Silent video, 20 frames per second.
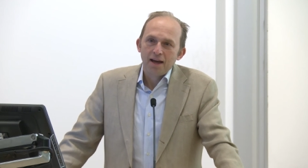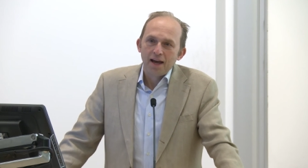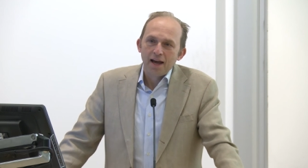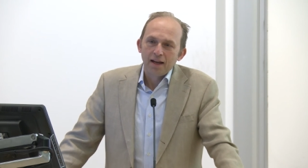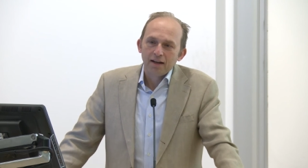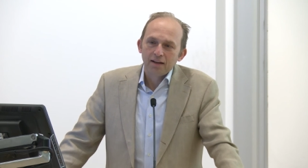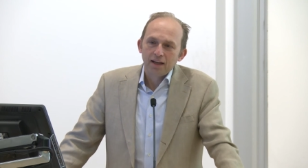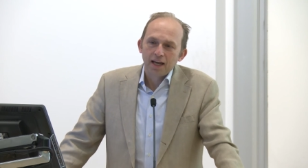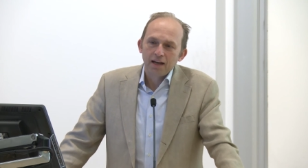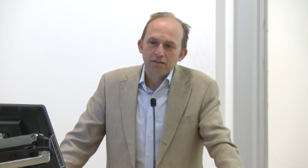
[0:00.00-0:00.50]

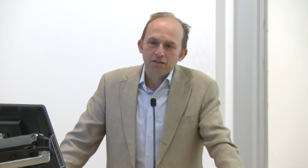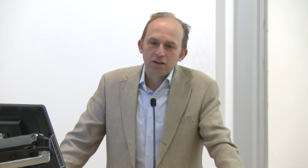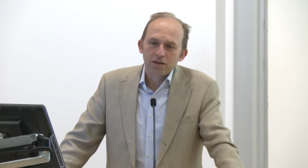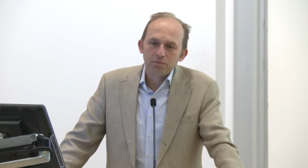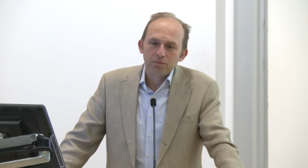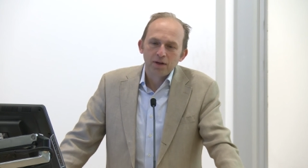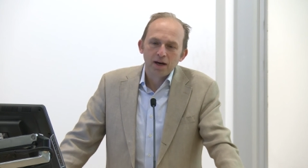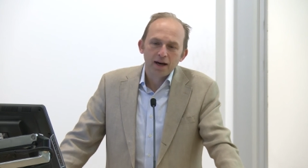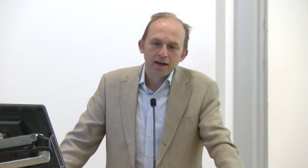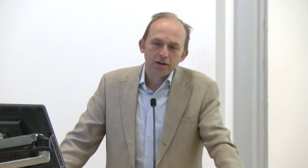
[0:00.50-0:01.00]
and gave
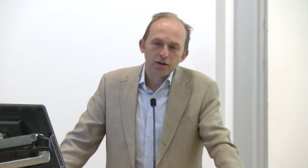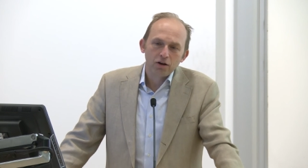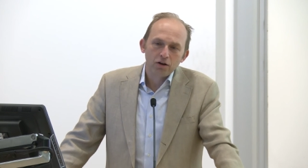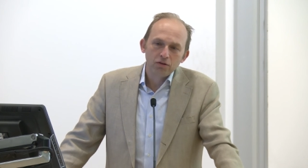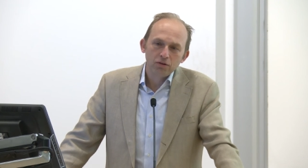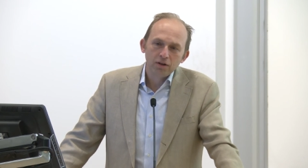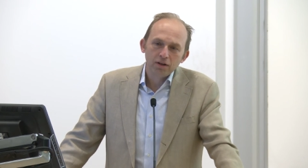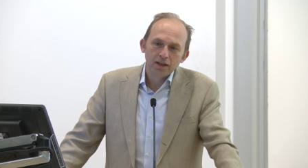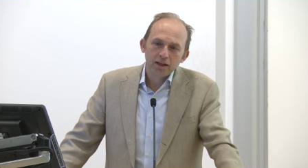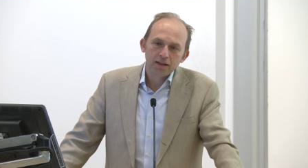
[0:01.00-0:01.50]
them not
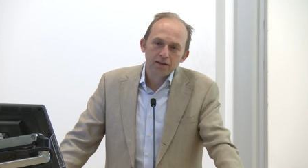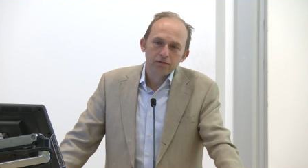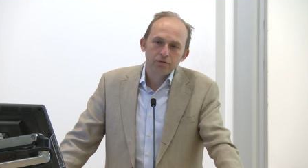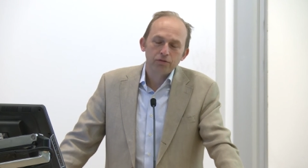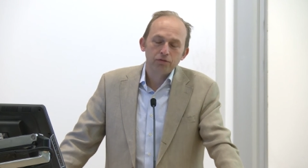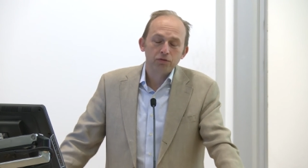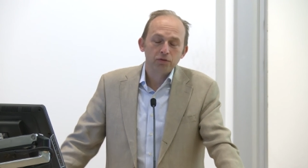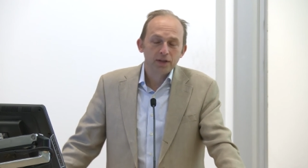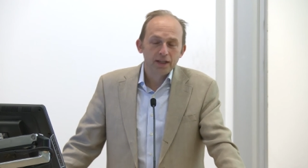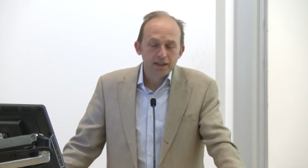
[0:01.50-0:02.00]
only
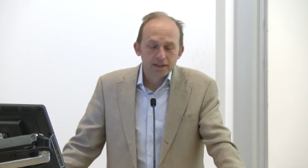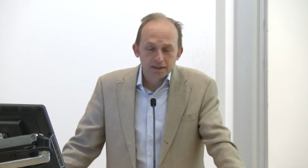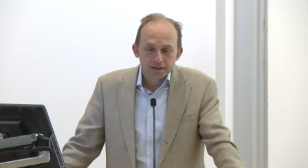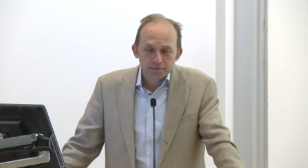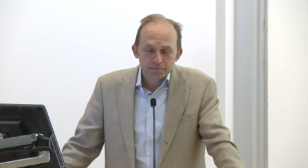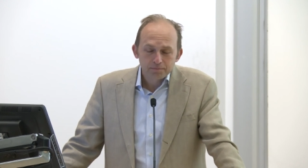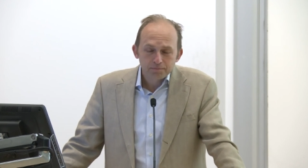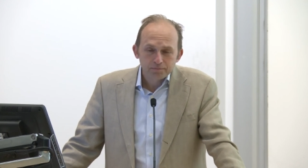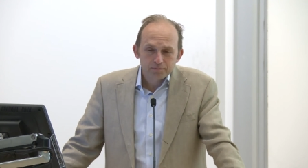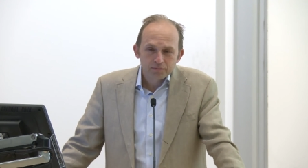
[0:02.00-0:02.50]

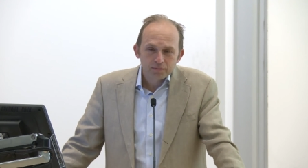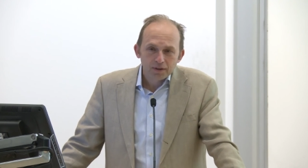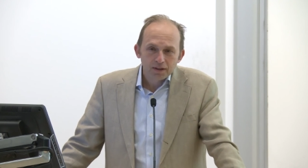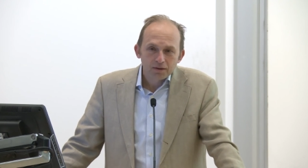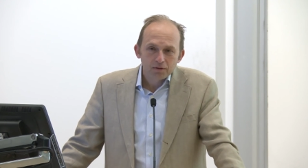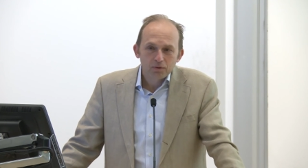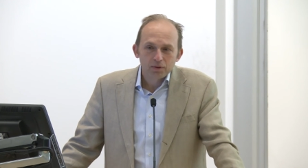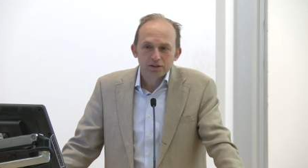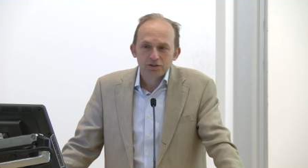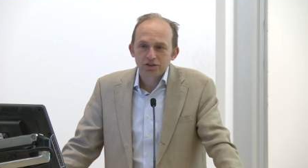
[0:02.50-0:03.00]
freedom,
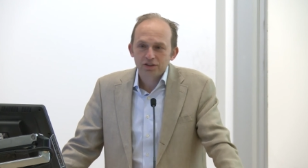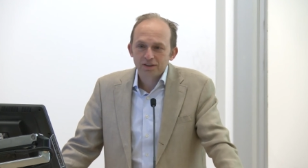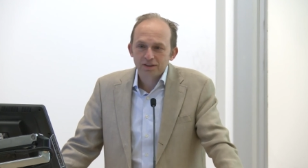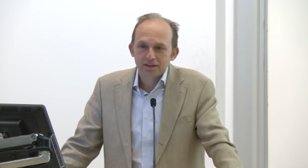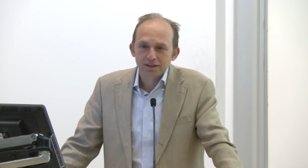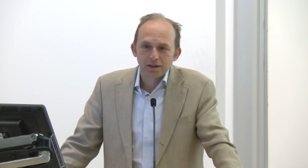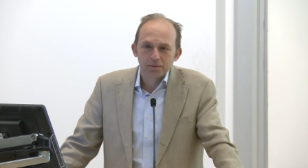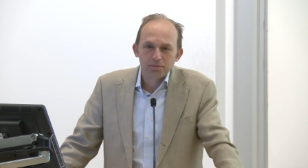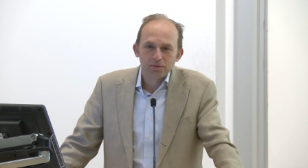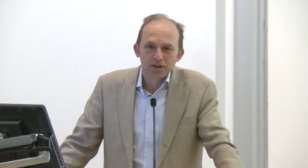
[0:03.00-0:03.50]
which is
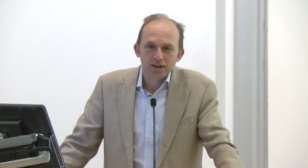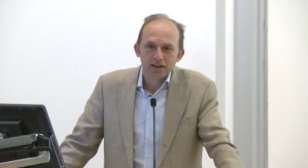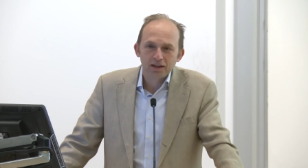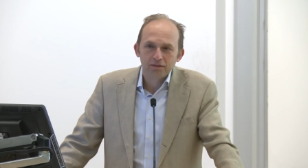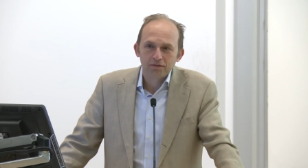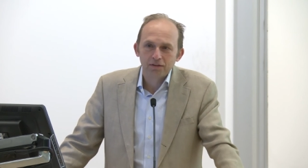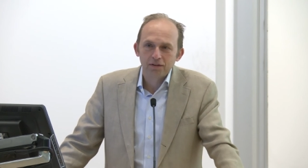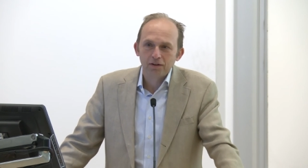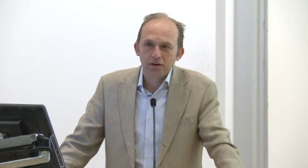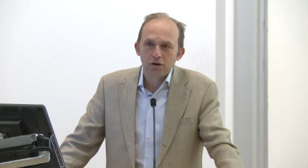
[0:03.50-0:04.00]
something
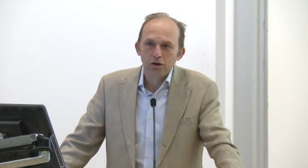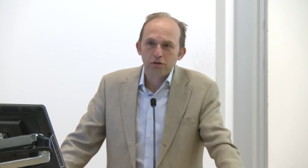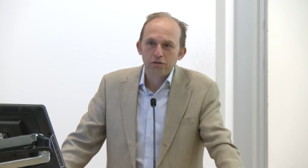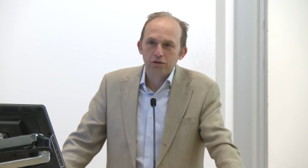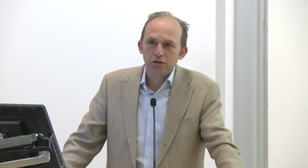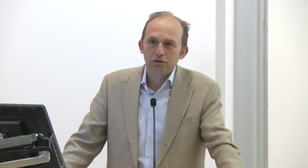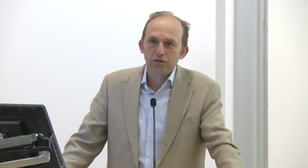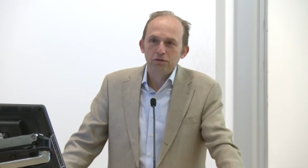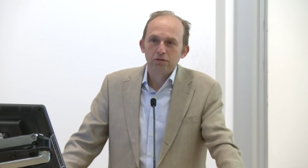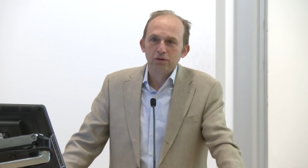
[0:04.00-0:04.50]
of an
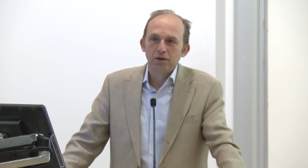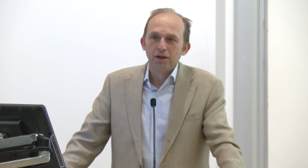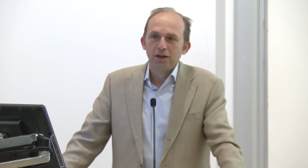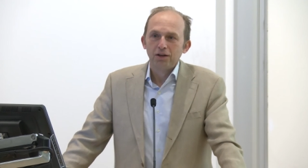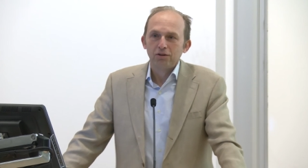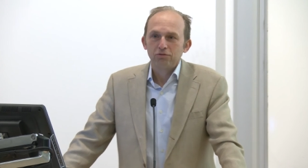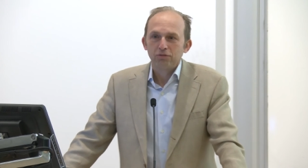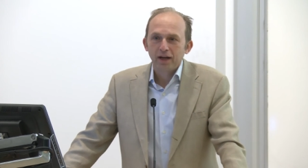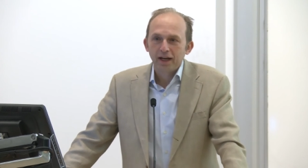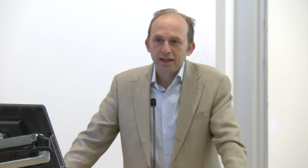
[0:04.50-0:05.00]
over
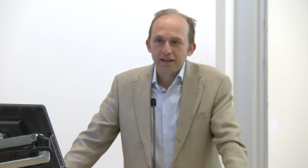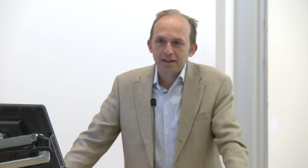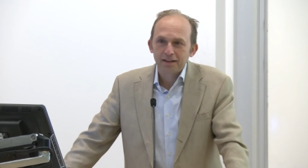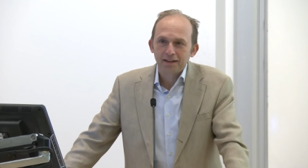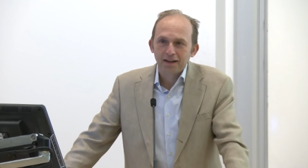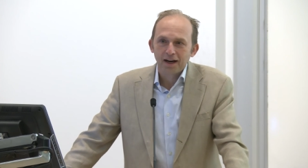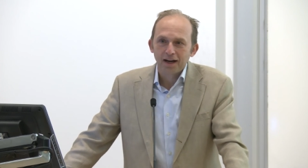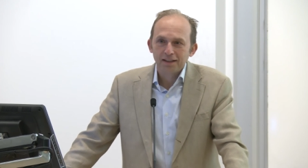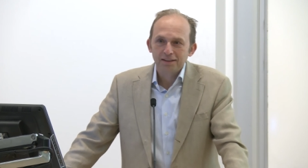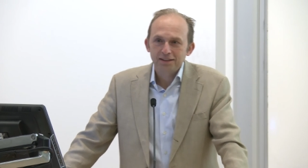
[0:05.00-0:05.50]
rated
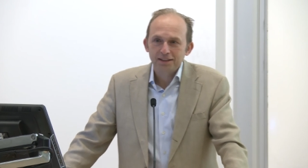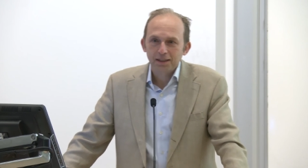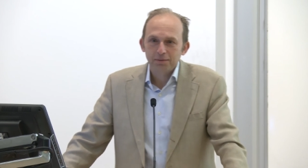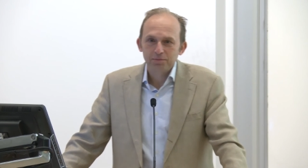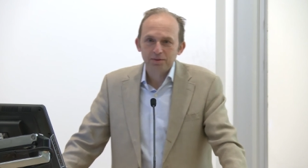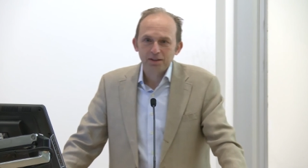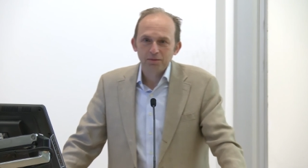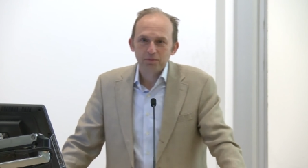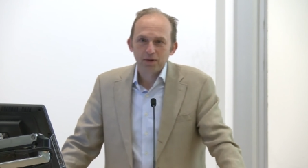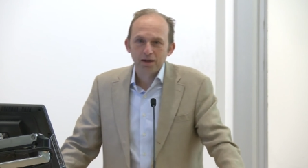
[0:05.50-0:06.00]

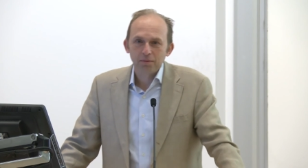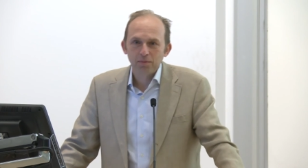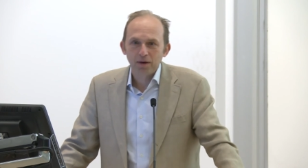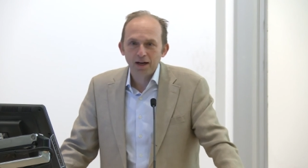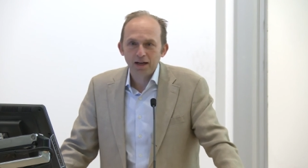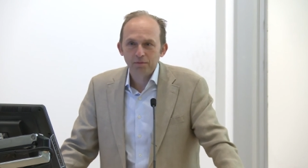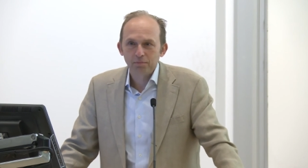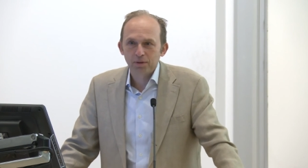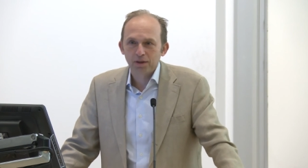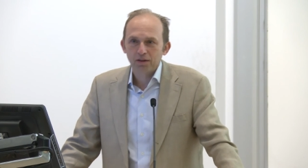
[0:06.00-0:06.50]
concept in my
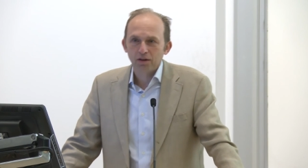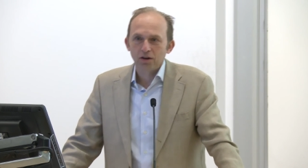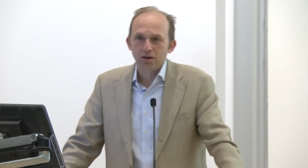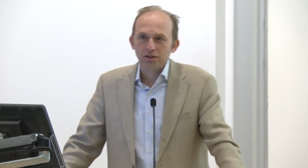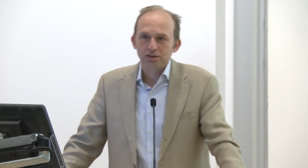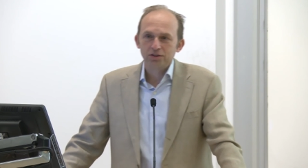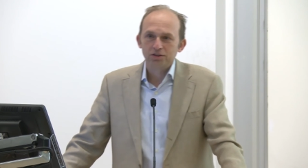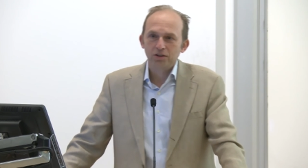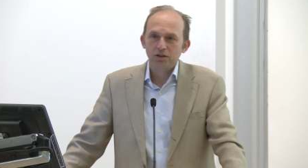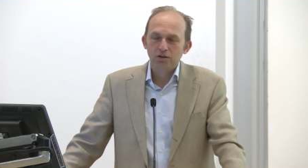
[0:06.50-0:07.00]
mind, but
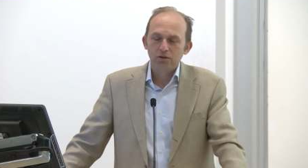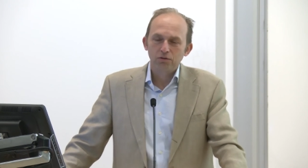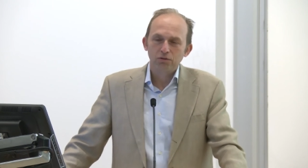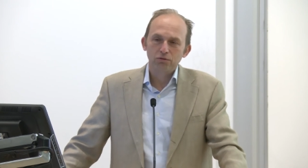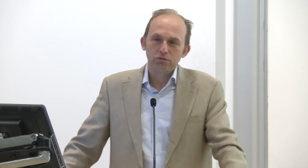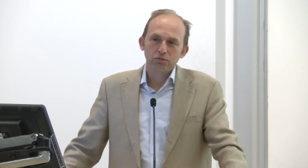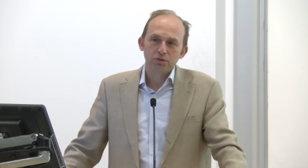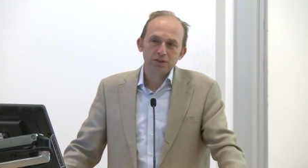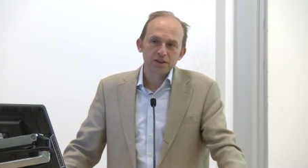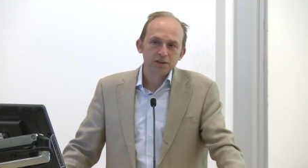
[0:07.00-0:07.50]
also
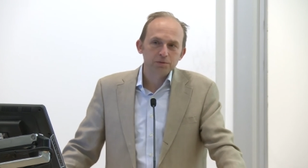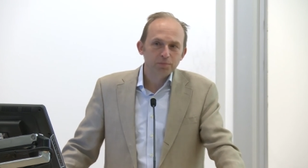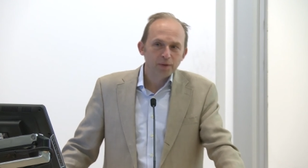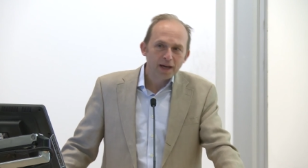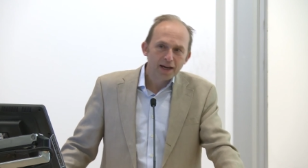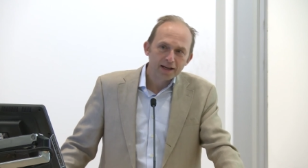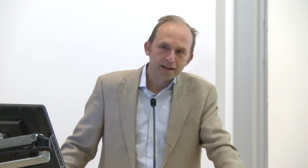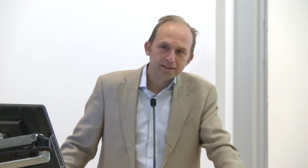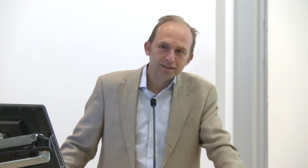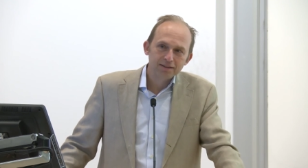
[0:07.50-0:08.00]

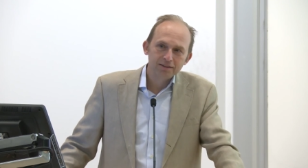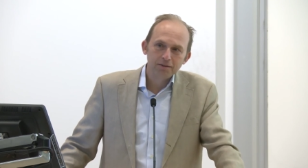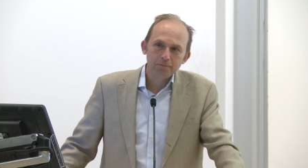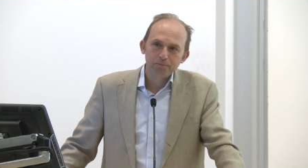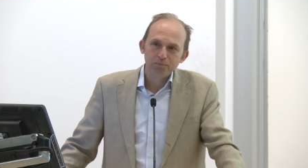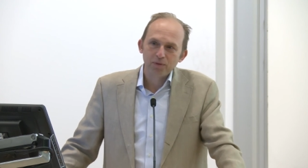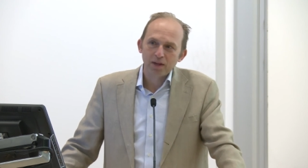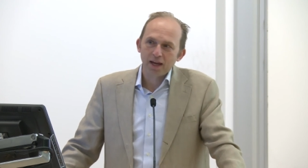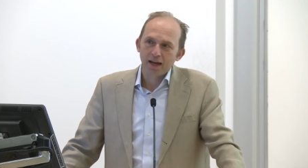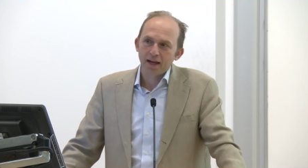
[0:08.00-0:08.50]
respect
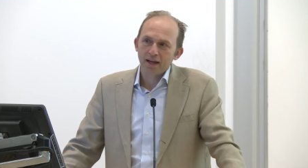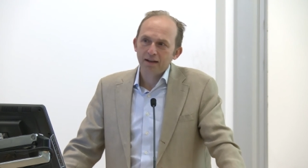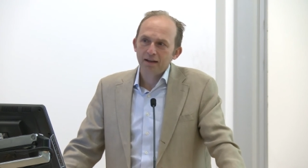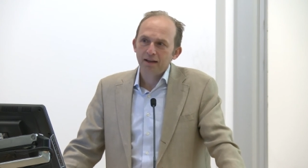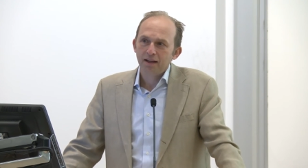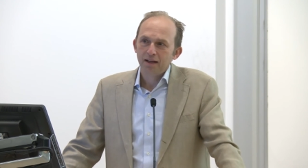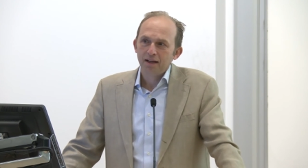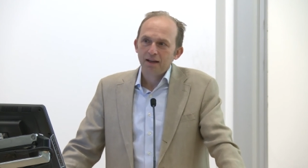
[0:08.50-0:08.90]
and